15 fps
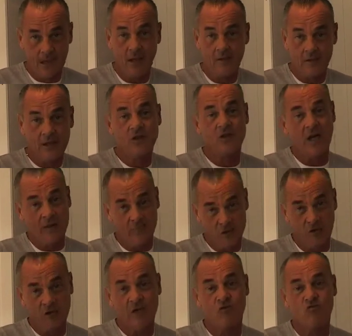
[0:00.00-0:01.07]
Yes, chaps, I
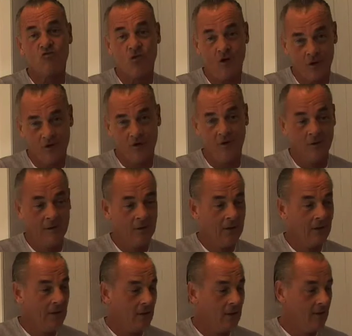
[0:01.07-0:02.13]
said rock.
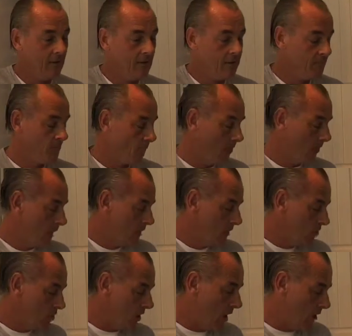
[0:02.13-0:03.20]

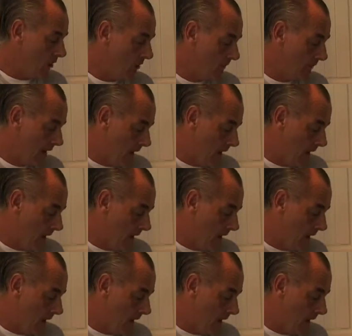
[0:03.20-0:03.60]
So,